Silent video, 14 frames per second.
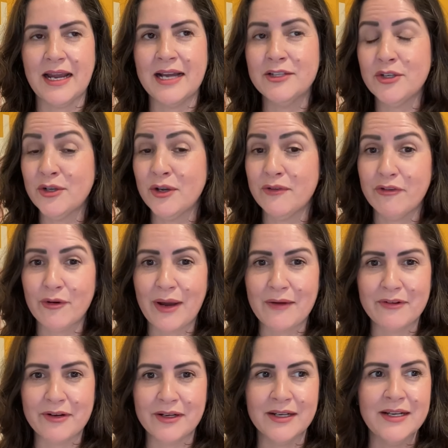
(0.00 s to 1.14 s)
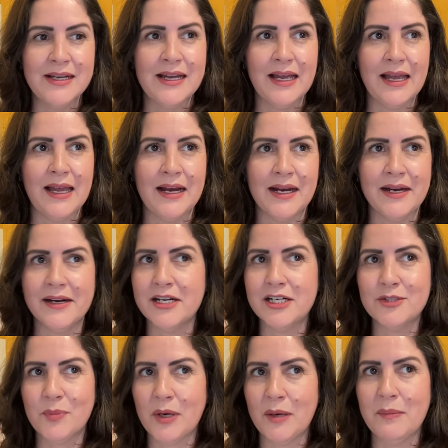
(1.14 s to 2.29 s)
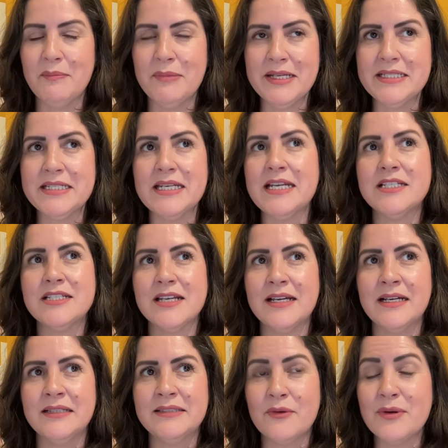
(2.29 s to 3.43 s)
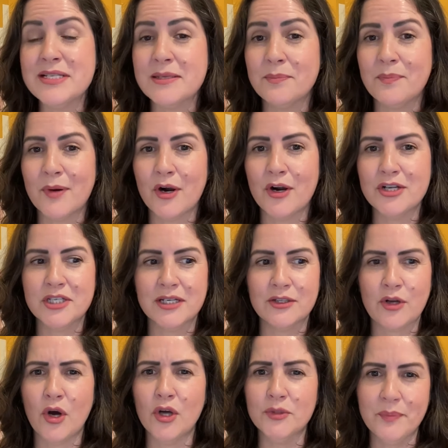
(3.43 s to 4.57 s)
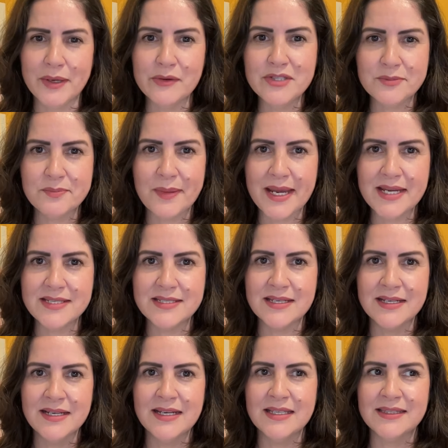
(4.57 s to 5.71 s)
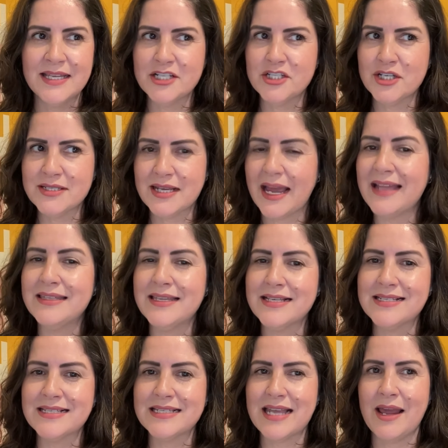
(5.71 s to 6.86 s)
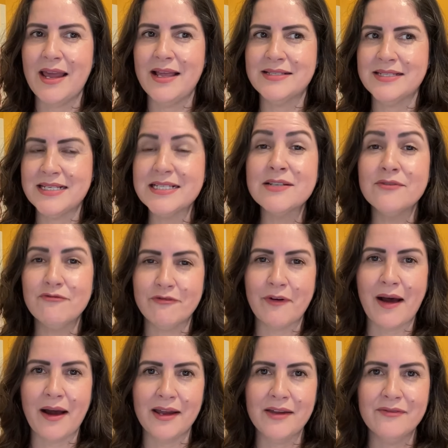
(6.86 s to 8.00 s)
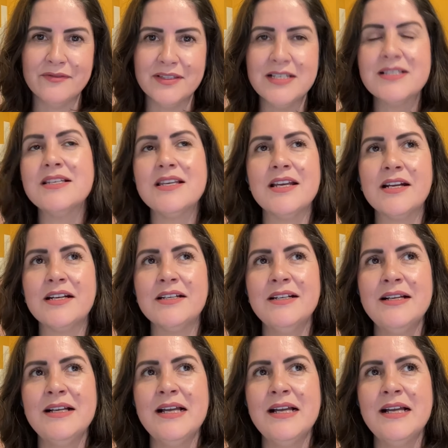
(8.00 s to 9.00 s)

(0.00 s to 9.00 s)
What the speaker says: I don't know if you ever heard, probably did. There is a project called Build Space. They just had this season 5 this year.